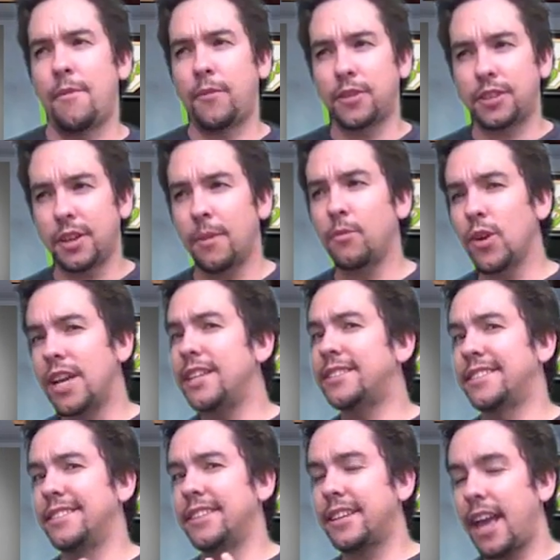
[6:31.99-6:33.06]
But for some
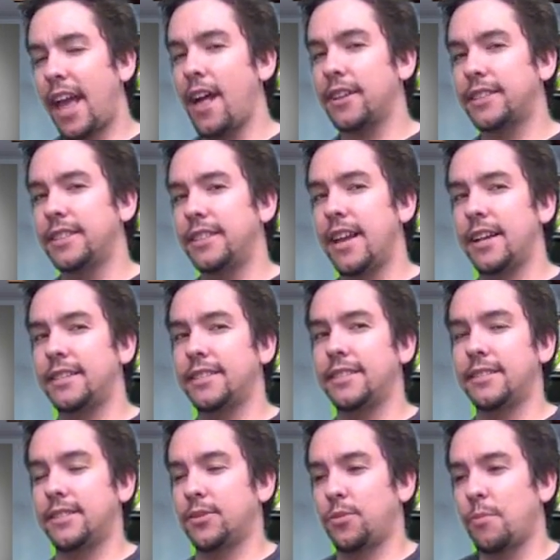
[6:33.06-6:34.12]
reason, the Galaxy
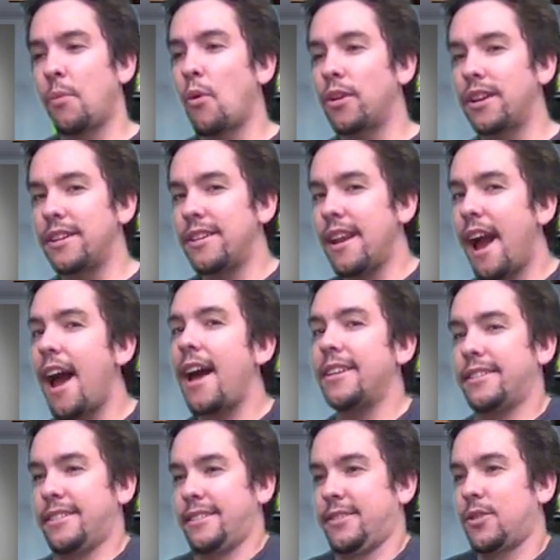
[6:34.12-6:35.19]
Nexus is reported
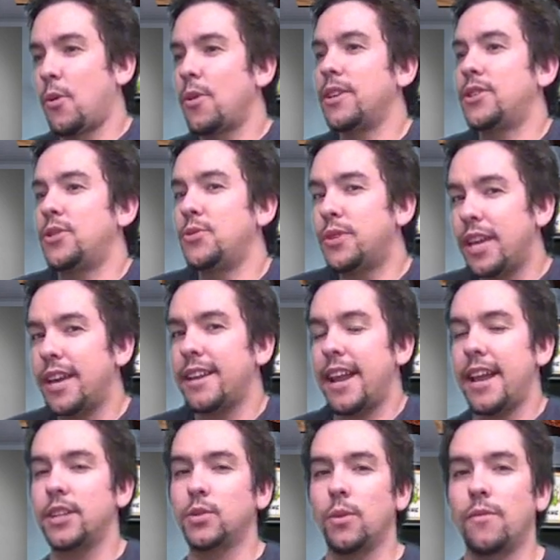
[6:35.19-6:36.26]
not going to get
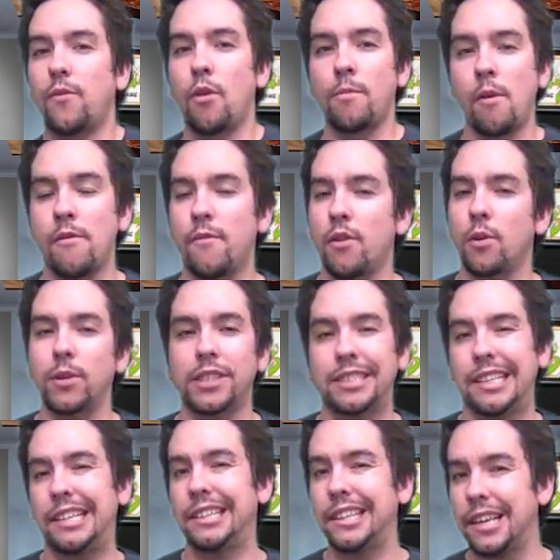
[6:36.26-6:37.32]
Android four point four, which
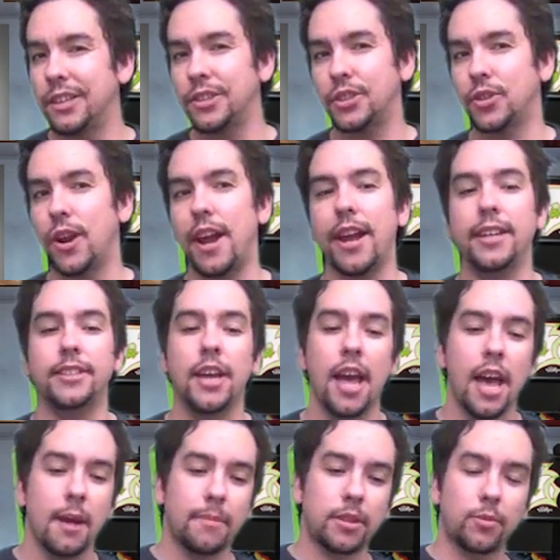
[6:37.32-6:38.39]
is a little strange,
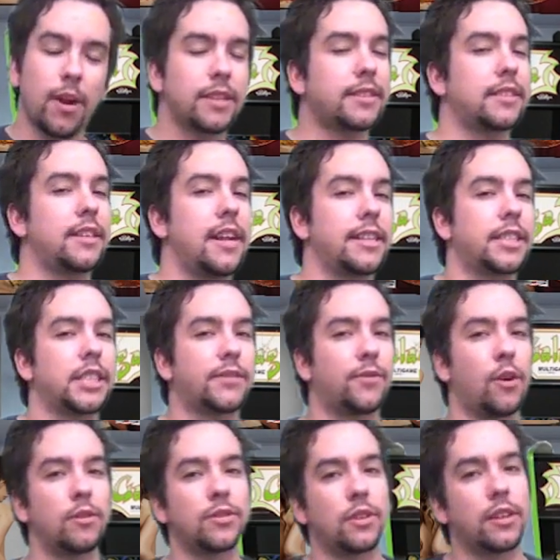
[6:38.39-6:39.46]
but the rest of the Nexus
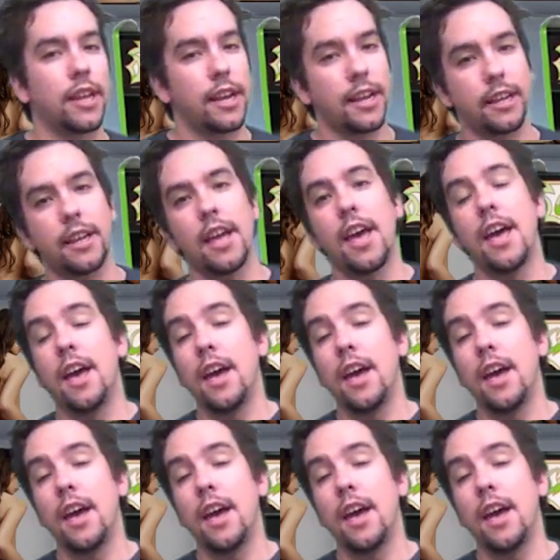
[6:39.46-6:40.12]
phones are getting